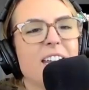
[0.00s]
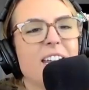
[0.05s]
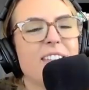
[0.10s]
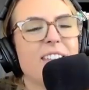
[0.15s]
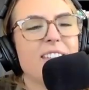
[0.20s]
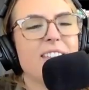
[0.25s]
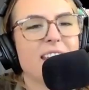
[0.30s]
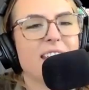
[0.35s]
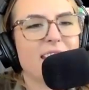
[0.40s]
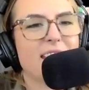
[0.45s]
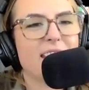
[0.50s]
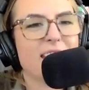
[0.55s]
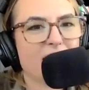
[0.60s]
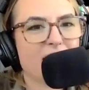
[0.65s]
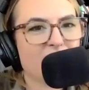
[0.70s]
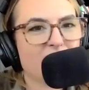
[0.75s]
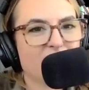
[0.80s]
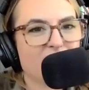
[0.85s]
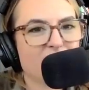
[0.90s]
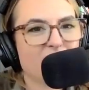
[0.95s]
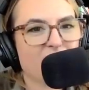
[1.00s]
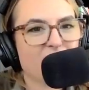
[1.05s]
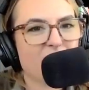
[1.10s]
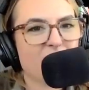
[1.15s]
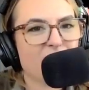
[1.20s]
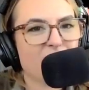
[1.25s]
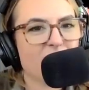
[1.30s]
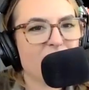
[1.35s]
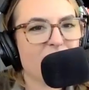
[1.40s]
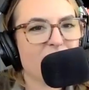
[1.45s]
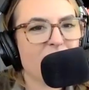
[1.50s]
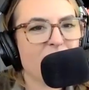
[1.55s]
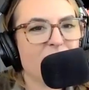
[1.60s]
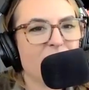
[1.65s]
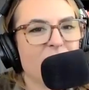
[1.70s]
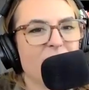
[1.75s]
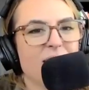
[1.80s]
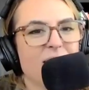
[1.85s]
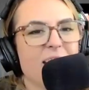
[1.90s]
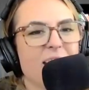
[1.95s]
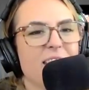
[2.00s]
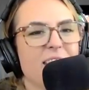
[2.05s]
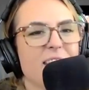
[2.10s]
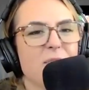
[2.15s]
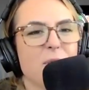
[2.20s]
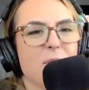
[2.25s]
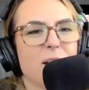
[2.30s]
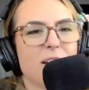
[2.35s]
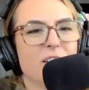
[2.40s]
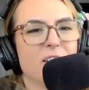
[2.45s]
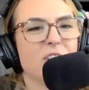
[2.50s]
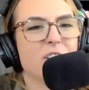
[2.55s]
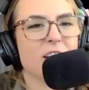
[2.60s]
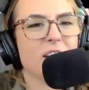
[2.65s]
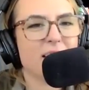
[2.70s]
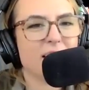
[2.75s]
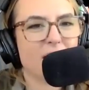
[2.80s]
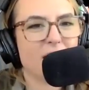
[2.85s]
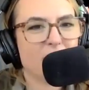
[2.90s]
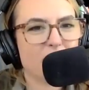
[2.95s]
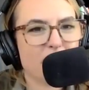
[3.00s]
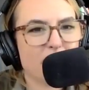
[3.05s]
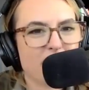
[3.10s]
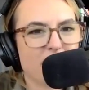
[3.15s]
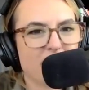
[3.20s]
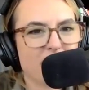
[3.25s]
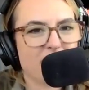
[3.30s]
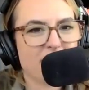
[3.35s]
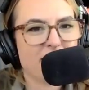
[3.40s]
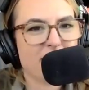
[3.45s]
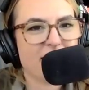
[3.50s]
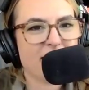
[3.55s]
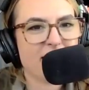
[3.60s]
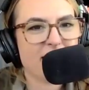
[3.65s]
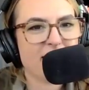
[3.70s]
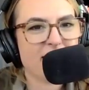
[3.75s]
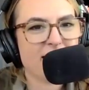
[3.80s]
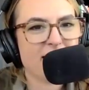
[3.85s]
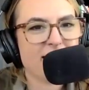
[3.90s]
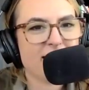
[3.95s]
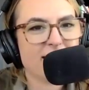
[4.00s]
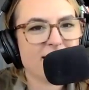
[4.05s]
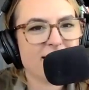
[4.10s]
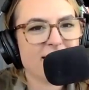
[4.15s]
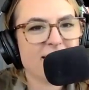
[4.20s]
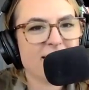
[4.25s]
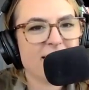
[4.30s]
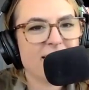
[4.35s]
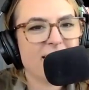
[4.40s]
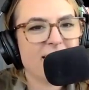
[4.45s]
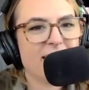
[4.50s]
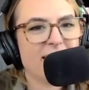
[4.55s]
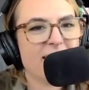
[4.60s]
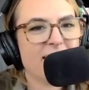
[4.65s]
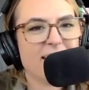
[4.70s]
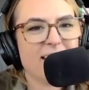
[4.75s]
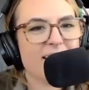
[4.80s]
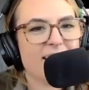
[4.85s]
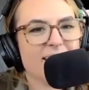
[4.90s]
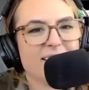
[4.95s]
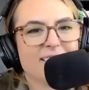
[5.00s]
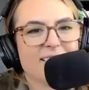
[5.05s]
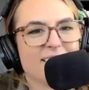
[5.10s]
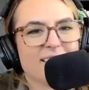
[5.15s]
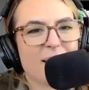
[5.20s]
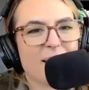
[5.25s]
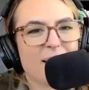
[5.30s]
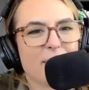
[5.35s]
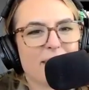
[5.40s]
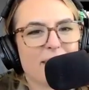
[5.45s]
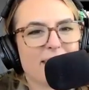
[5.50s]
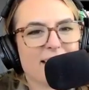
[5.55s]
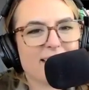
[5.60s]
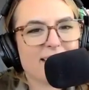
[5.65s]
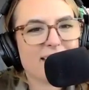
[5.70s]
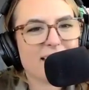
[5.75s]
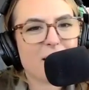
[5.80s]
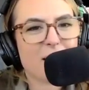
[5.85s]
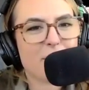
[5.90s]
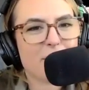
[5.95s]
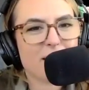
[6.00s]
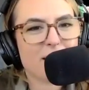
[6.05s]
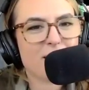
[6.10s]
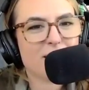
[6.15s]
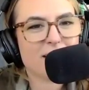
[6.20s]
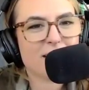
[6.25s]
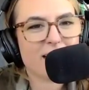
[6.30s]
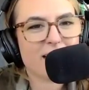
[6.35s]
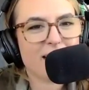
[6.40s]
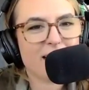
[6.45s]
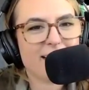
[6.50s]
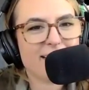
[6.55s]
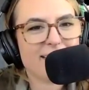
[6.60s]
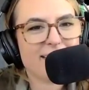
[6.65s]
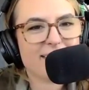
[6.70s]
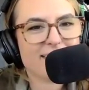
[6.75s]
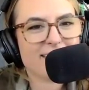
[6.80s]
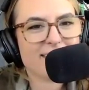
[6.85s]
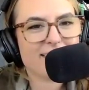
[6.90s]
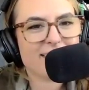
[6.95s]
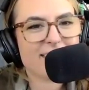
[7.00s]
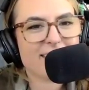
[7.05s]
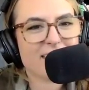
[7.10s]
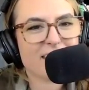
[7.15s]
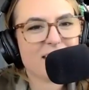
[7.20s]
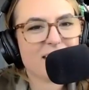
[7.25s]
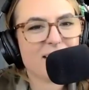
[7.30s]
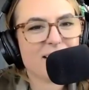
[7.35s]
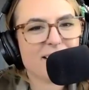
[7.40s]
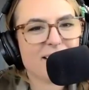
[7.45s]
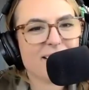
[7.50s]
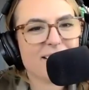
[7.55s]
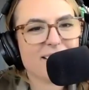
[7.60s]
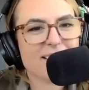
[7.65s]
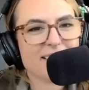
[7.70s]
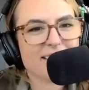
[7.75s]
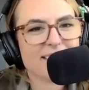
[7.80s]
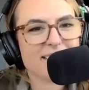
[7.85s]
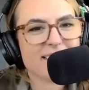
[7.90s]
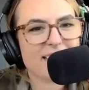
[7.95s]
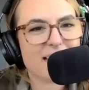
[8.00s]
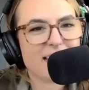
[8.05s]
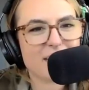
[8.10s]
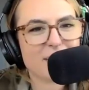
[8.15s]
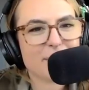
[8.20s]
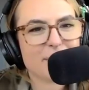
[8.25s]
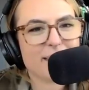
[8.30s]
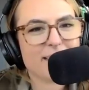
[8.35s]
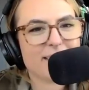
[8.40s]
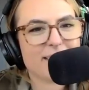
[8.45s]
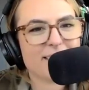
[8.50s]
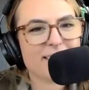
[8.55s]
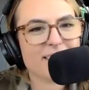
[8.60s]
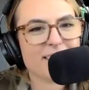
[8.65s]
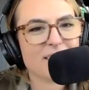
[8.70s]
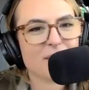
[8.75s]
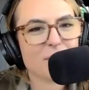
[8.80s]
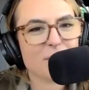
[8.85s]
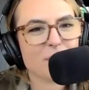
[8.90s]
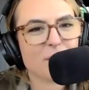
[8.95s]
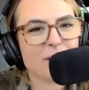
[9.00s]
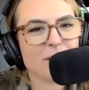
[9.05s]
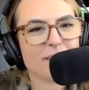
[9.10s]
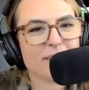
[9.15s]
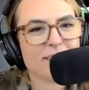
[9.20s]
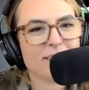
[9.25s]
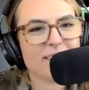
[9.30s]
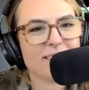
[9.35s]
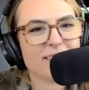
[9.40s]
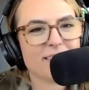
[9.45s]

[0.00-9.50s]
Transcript: and they hear you and they want to try to help meet your needs. That's how we create secure attachment. It's so important.